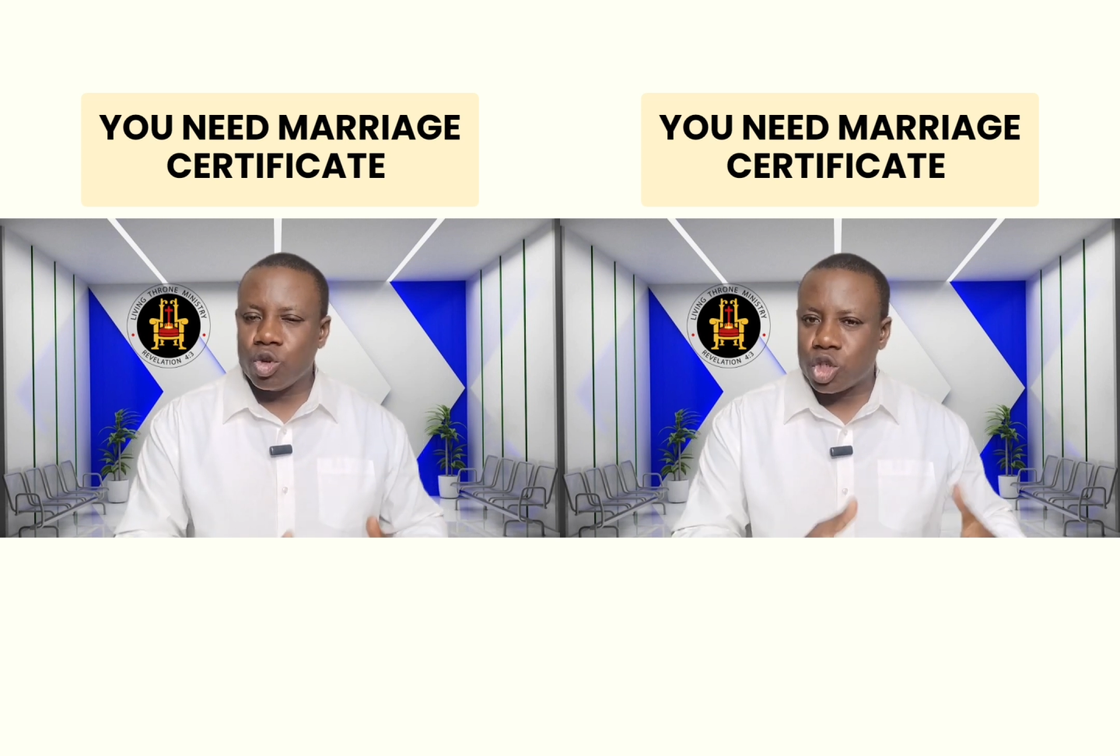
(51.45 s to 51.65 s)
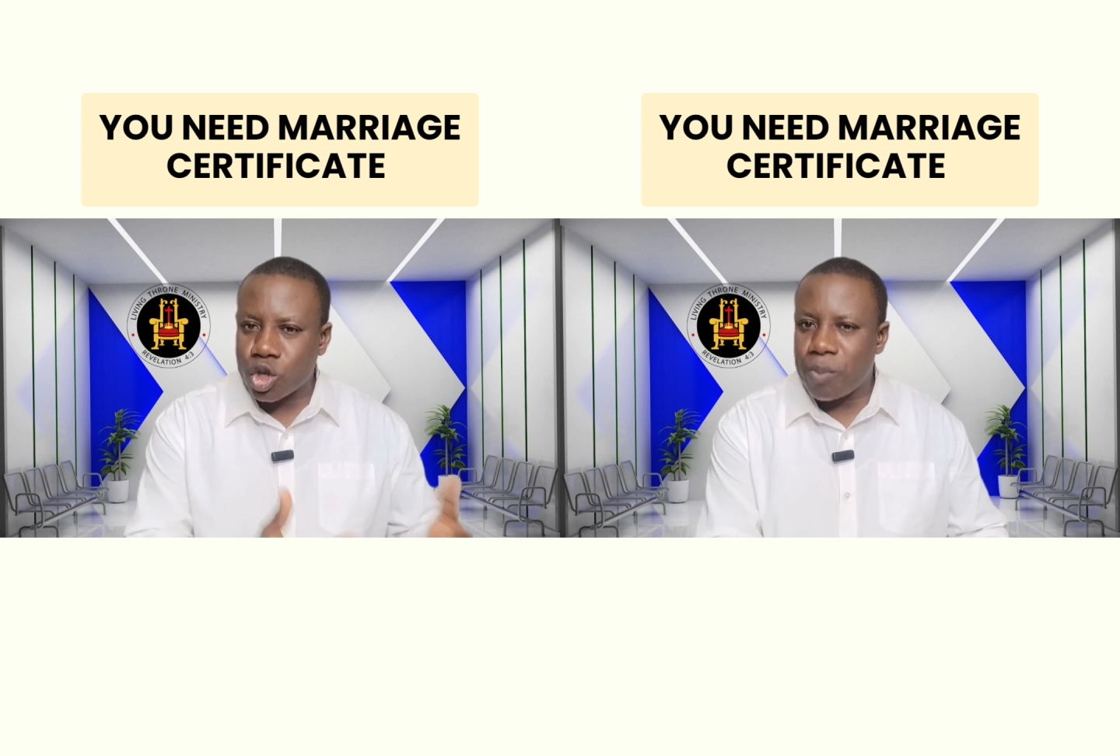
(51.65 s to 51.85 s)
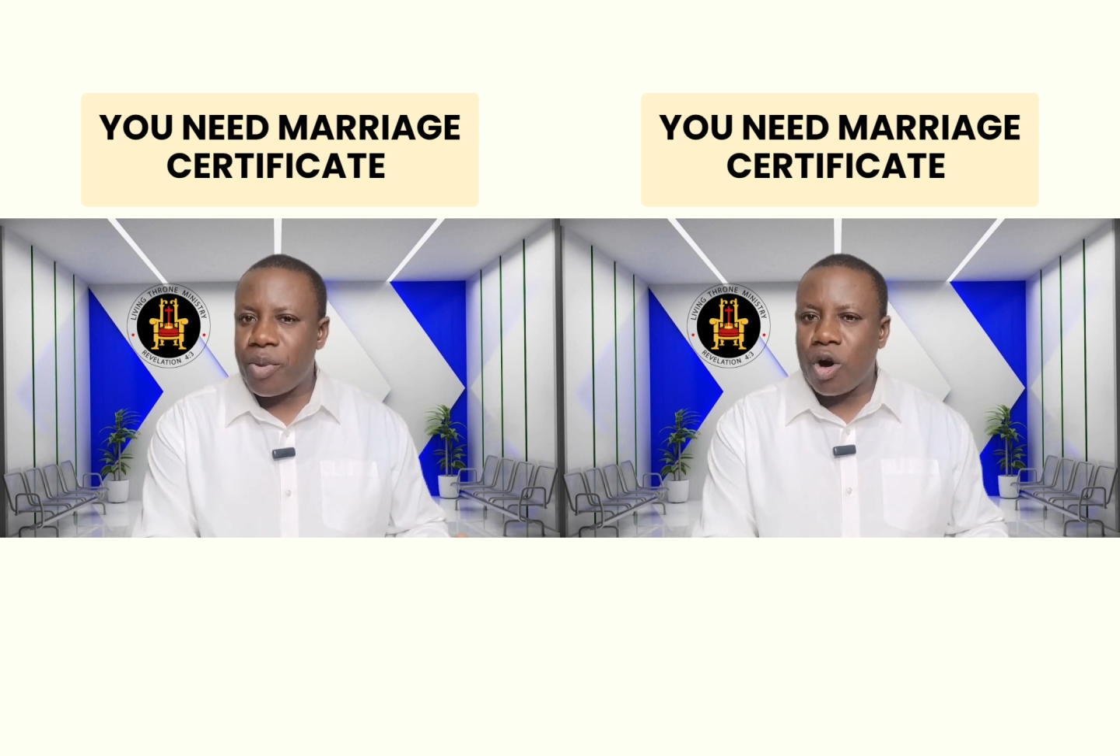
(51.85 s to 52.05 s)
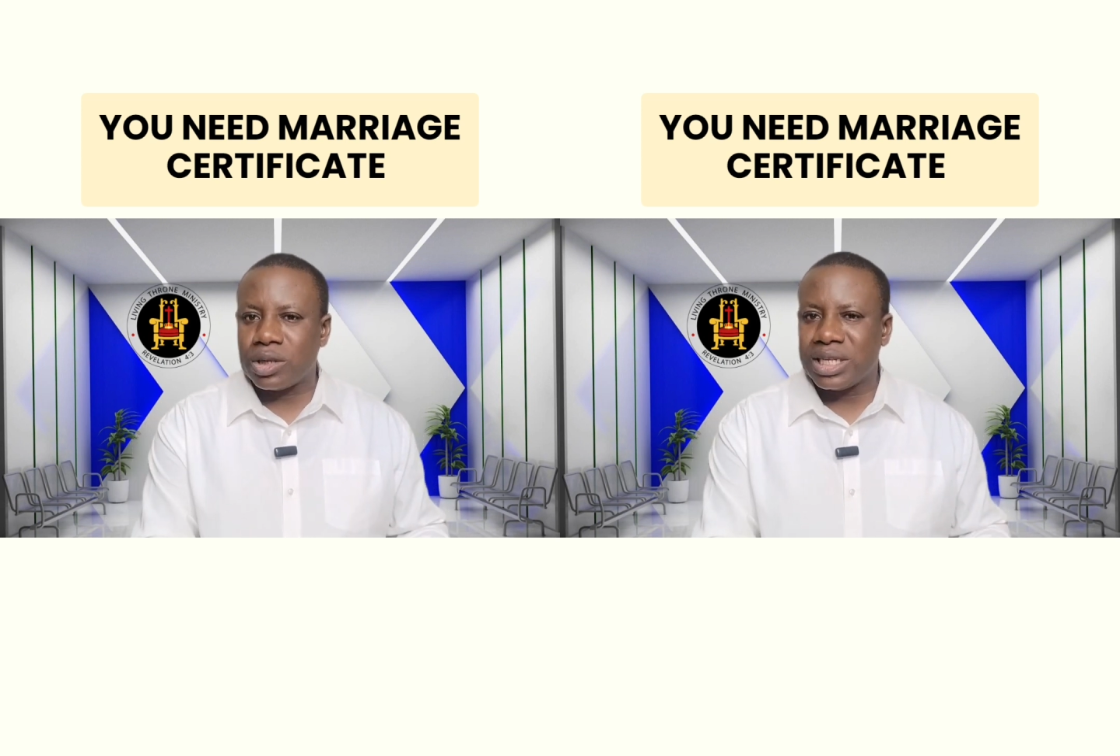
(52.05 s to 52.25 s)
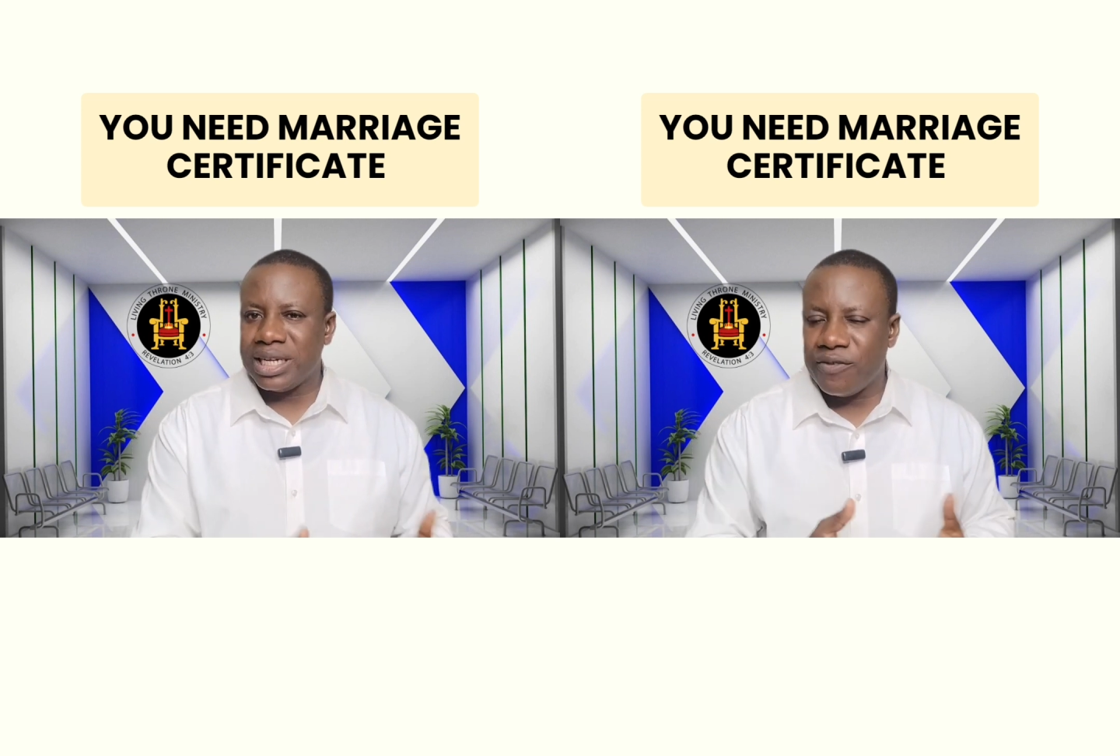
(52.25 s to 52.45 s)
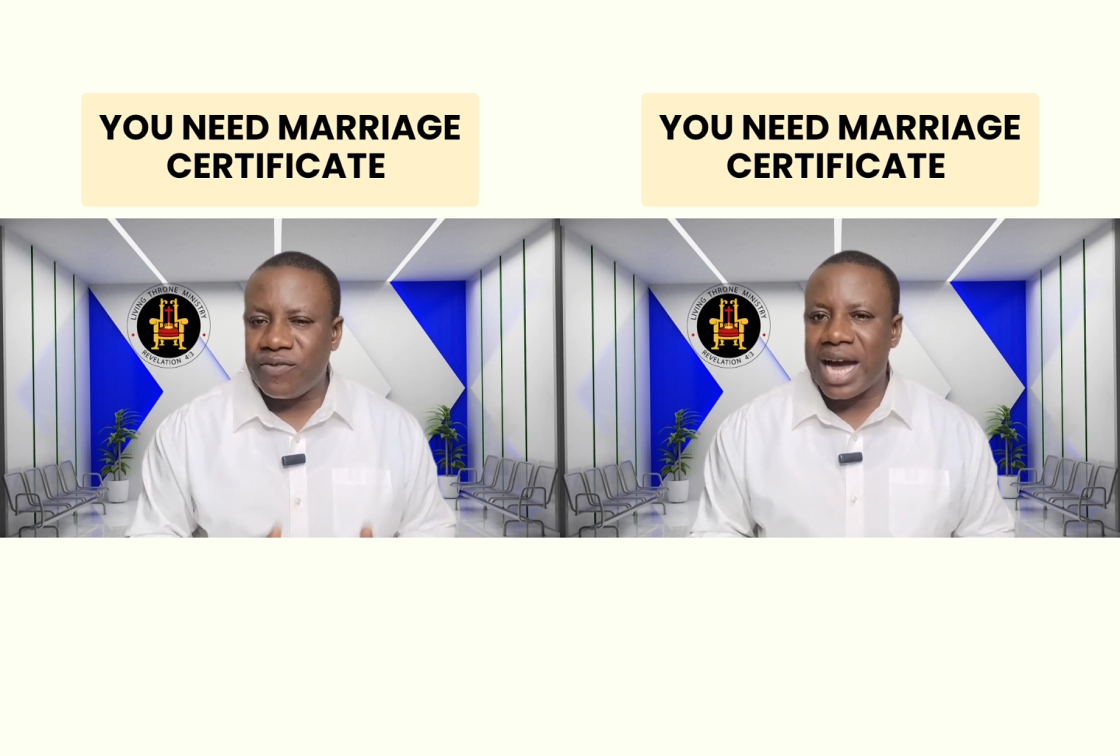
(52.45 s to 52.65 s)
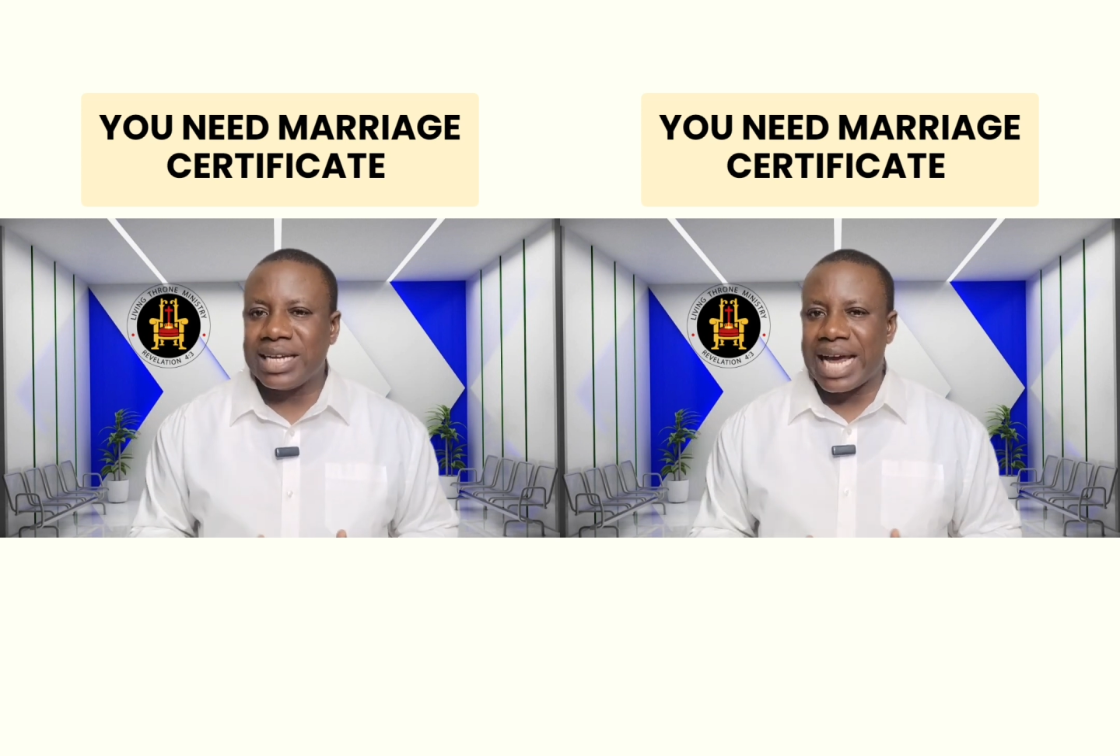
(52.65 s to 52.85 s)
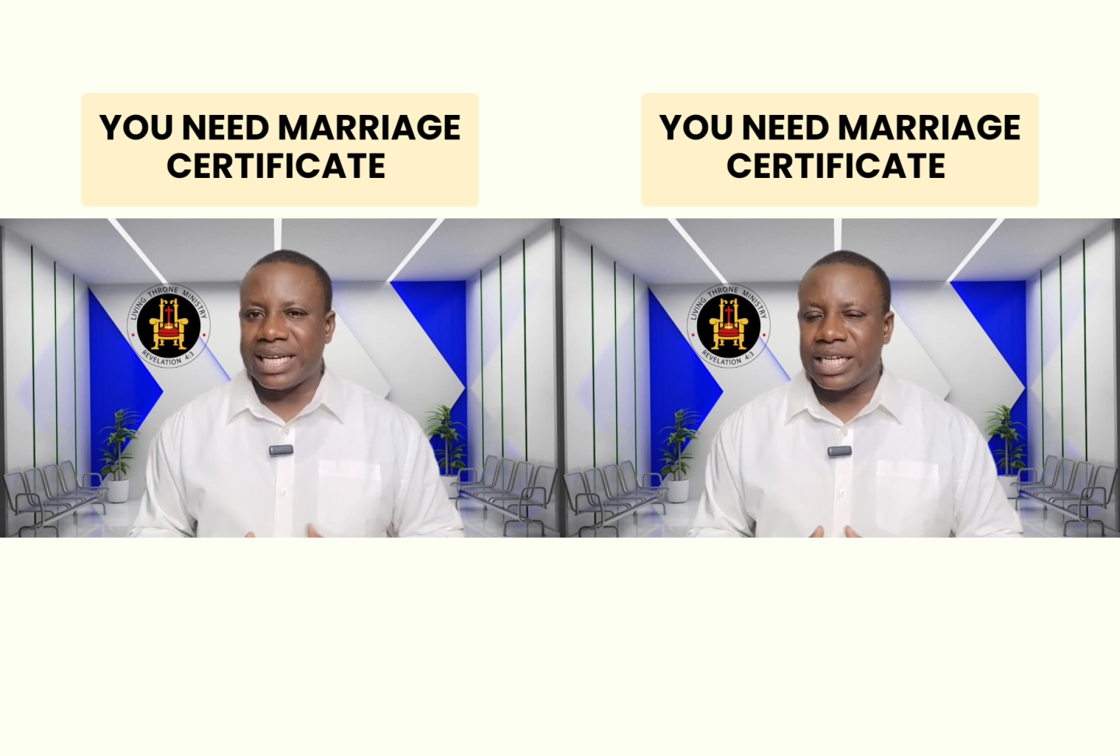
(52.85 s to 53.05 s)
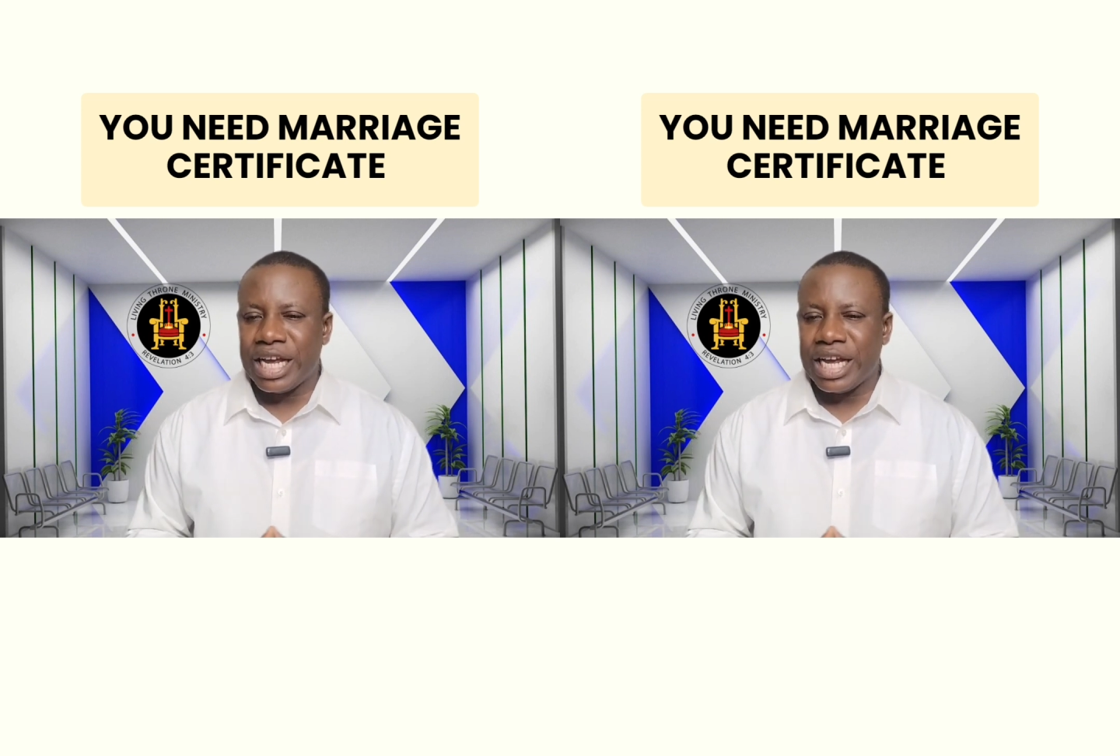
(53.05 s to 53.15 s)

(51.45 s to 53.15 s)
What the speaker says: support the fact that